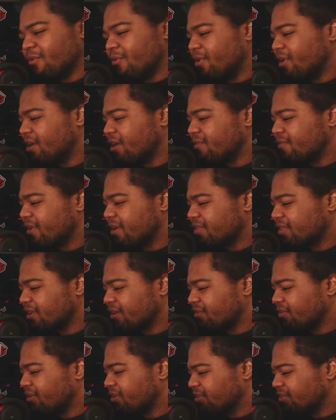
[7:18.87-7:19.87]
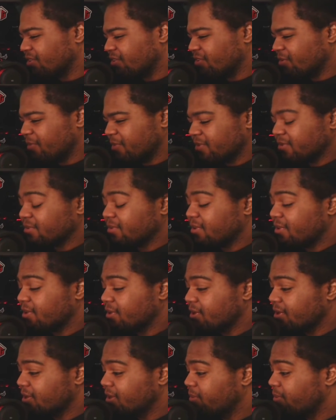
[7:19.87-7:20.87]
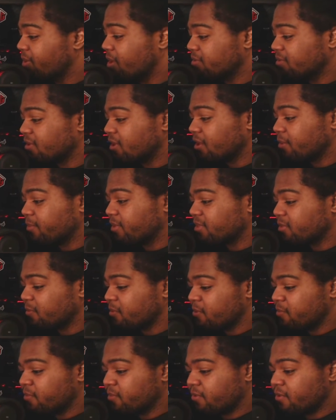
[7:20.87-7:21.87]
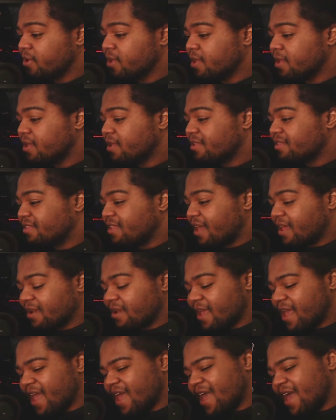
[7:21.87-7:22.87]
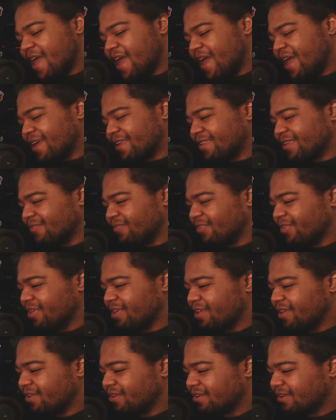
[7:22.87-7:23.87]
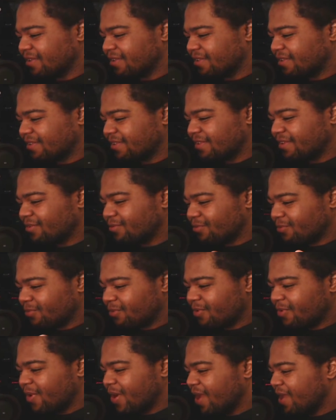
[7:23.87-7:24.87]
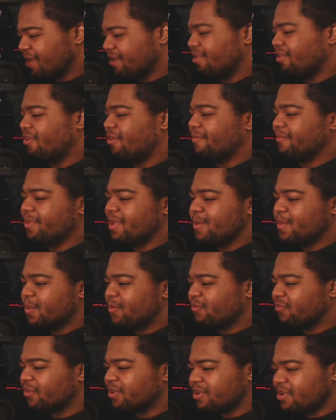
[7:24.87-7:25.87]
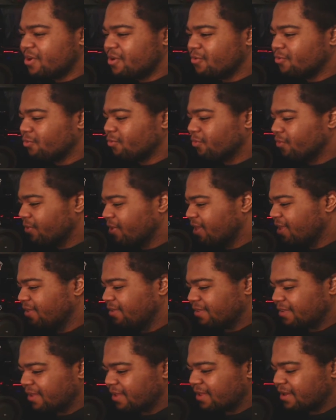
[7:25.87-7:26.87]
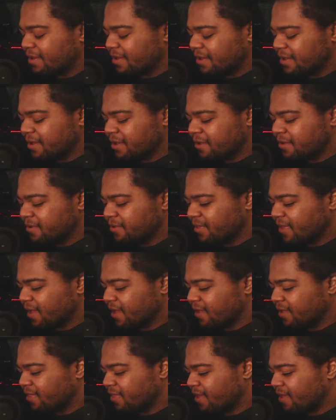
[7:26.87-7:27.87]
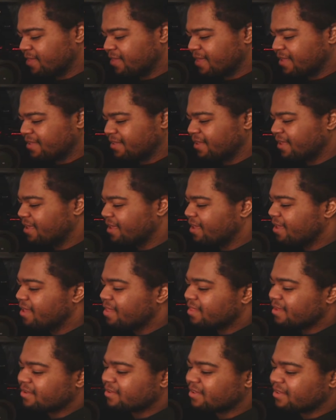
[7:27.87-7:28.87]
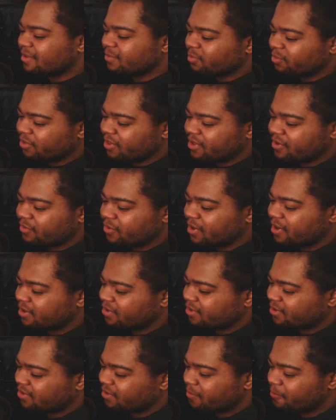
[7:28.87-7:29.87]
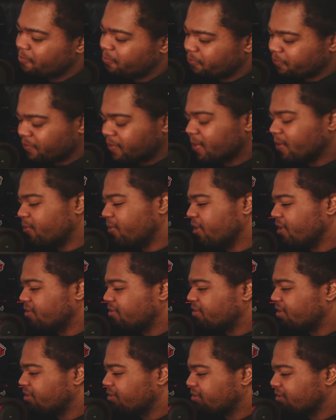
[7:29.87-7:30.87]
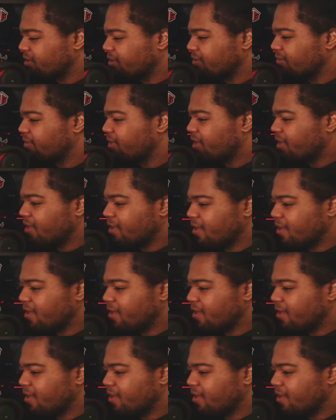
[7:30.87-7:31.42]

or whatever. I think criticism is good, but I'm talking about the people that actively just rail on people for no reason, you know? Like there's a difference between criticism, being sensitive,